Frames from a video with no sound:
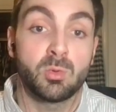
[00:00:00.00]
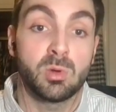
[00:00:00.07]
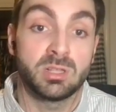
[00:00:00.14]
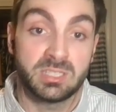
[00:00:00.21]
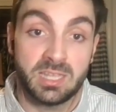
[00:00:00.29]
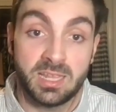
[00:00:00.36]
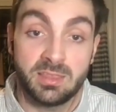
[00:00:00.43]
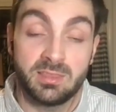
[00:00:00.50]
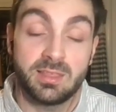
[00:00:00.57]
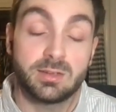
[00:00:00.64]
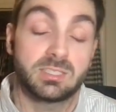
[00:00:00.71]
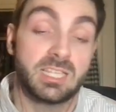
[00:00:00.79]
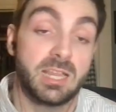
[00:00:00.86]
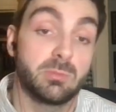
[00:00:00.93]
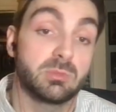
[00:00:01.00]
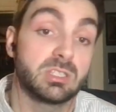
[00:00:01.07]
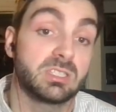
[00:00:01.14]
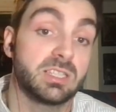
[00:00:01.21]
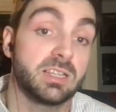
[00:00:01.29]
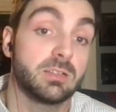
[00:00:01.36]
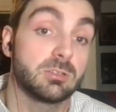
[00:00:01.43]
ones in there, same with the
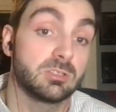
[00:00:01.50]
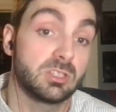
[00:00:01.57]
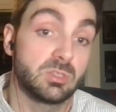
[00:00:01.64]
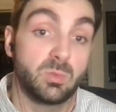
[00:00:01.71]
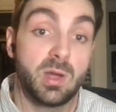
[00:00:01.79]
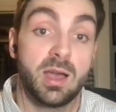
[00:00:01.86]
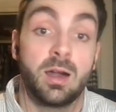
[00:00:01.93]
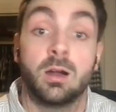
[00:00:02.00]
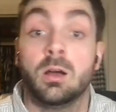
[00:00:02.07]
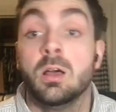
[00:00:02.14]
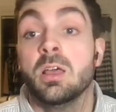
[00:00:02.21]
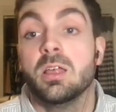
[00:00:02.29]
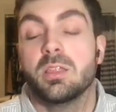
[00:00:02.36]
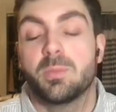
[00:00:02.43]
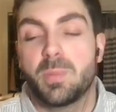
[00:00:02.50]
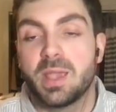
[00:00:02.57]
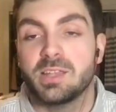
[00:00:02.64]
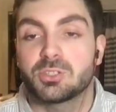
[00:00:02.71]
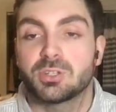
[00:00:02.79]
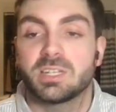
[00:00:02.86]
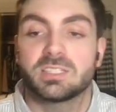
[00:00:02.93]
Steelers as well. The
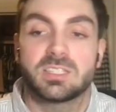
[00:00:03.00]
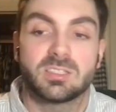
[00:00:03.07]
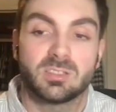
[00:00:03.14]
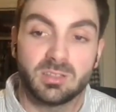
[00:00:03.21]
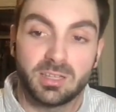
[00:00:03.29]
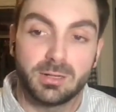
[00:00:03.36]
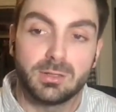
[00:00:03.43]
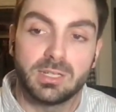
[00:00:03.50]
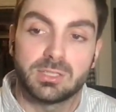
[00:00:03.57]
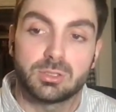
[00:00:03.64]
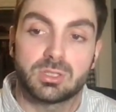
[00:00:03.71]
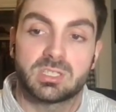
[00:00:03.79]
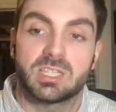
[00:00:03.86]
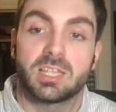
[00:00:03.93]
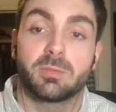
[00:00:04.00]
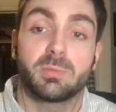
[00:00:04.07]
Patriots is a little interesting